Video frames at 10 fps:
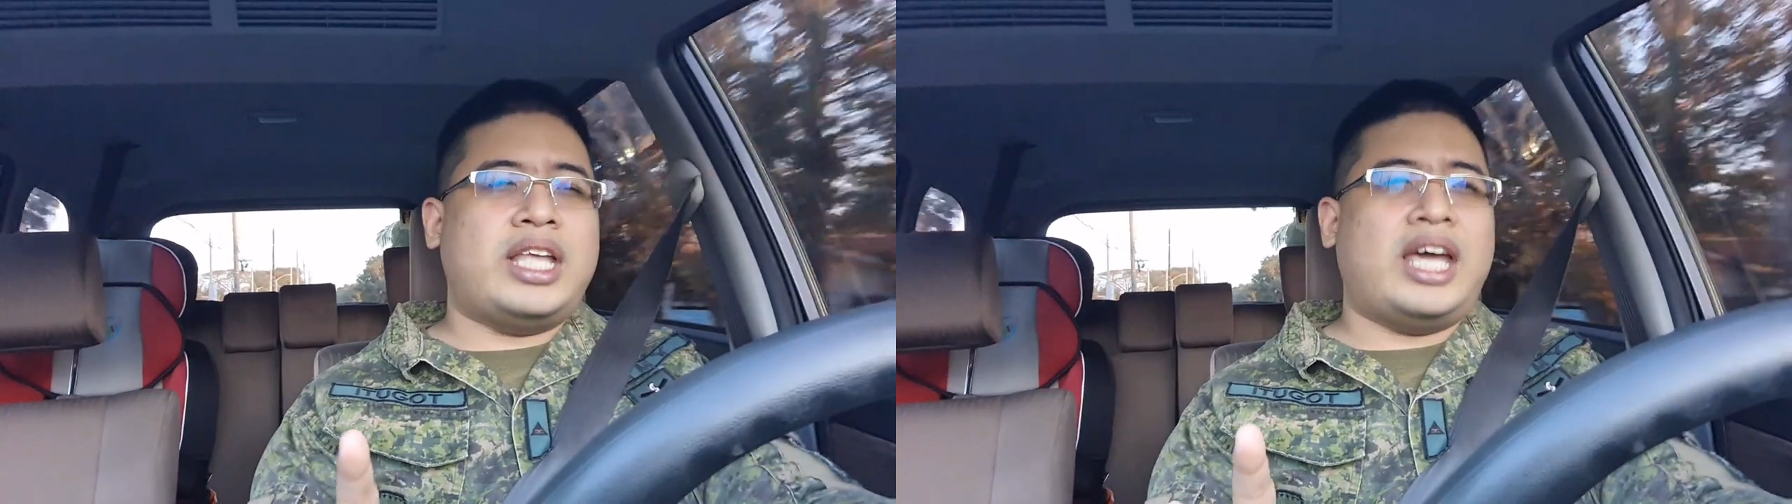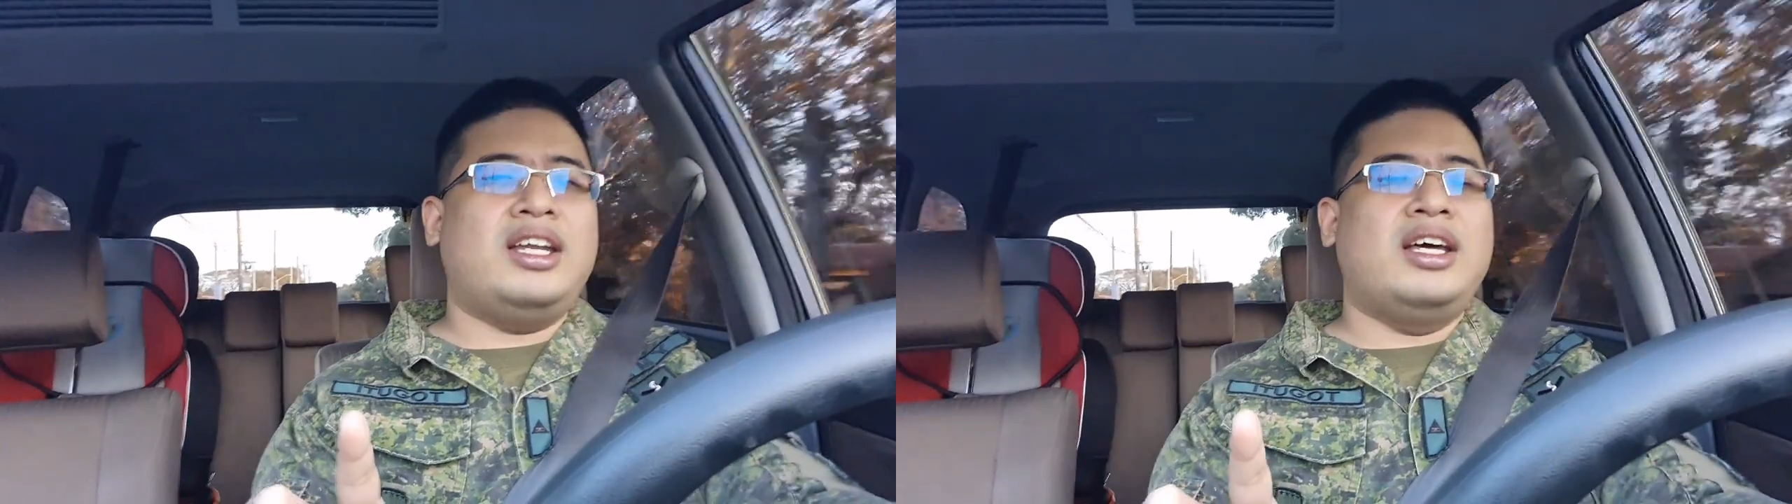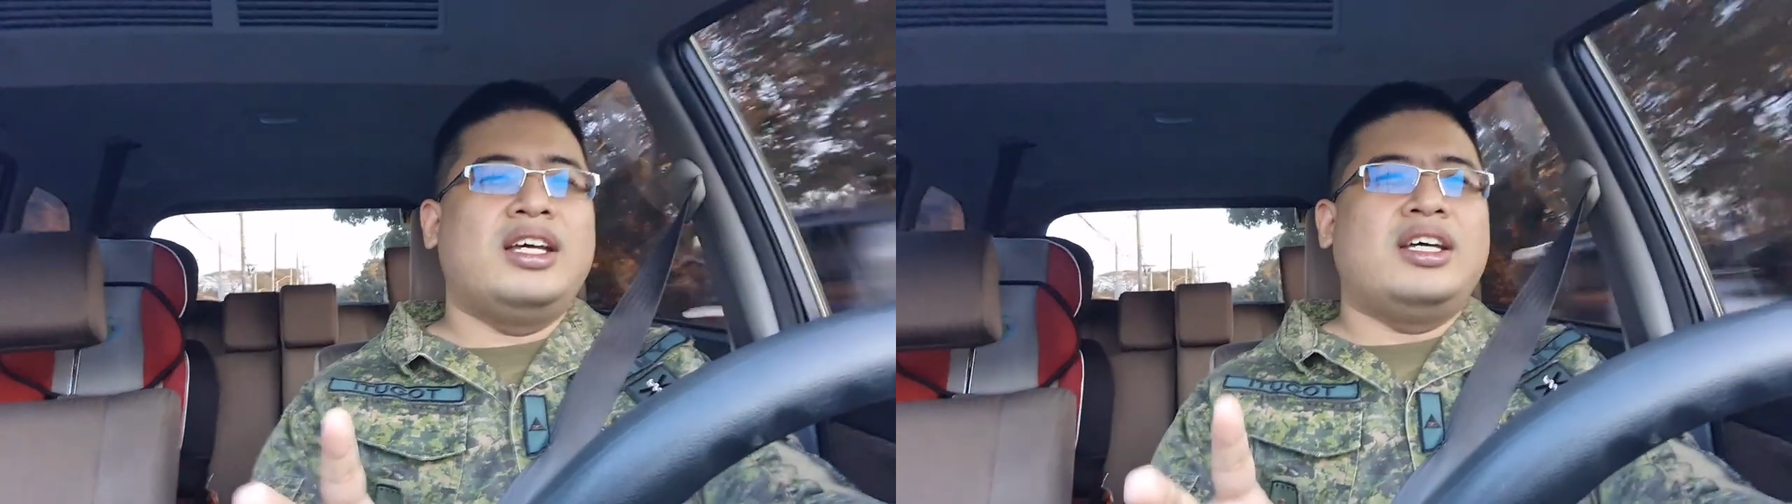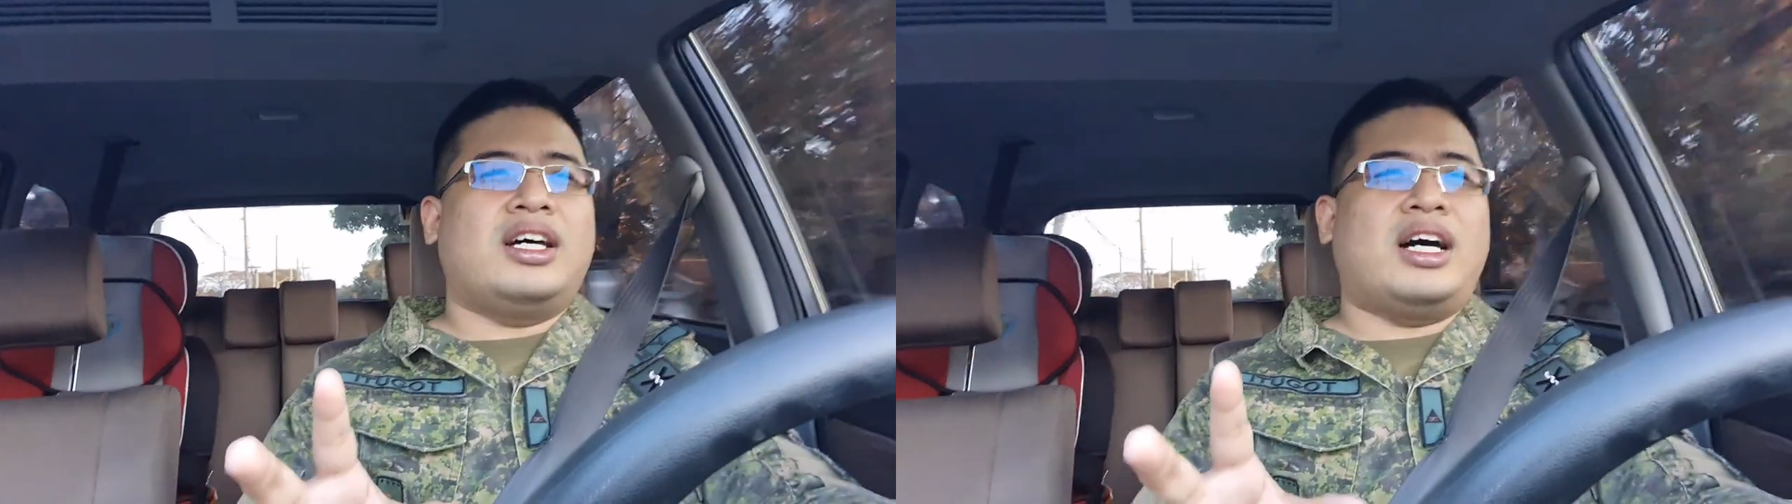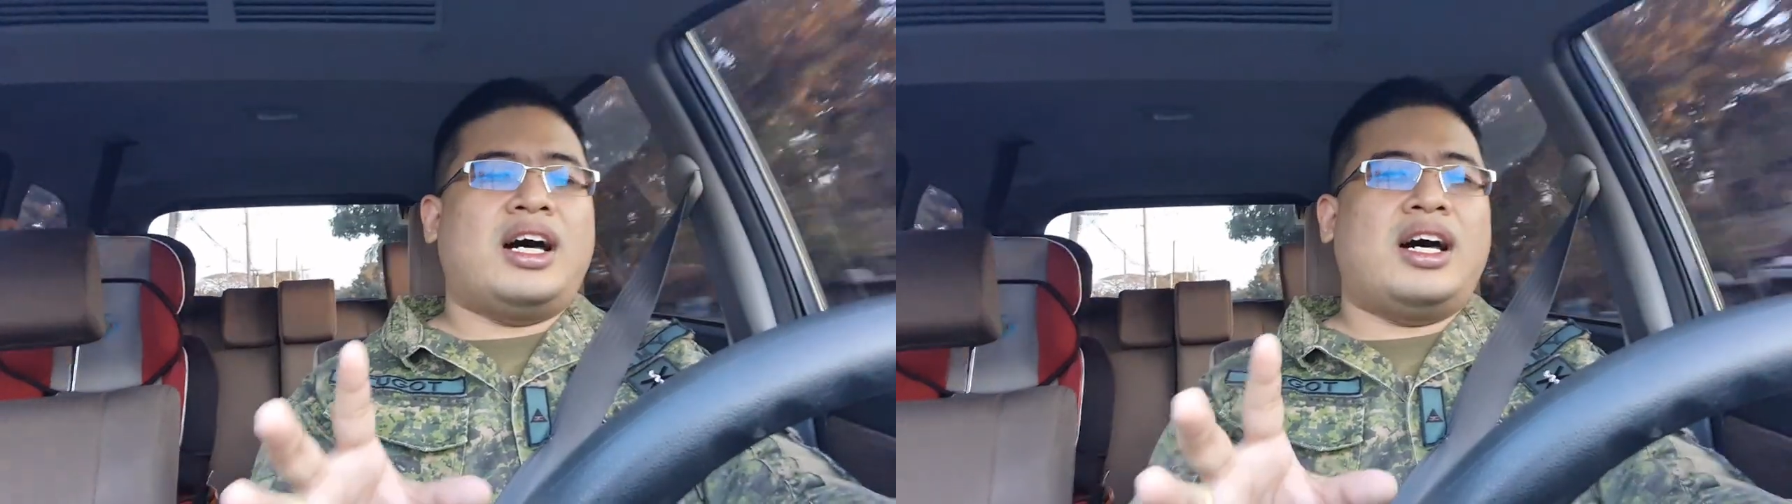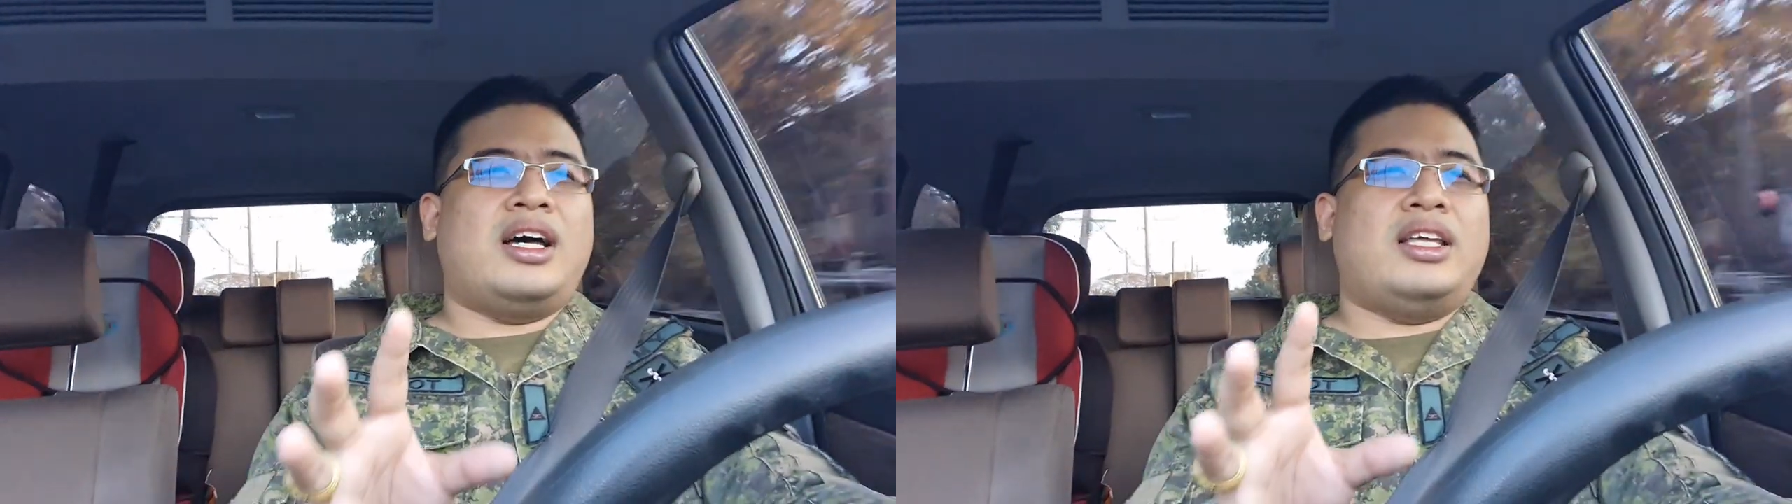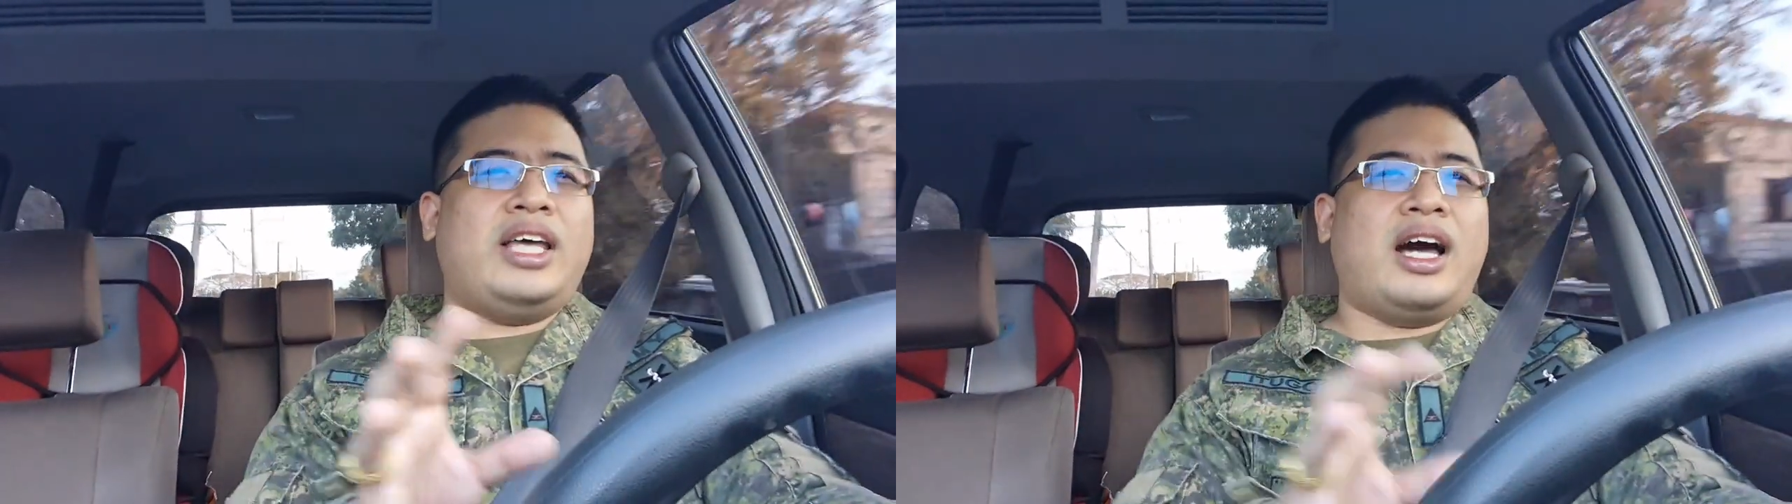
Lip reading: Then the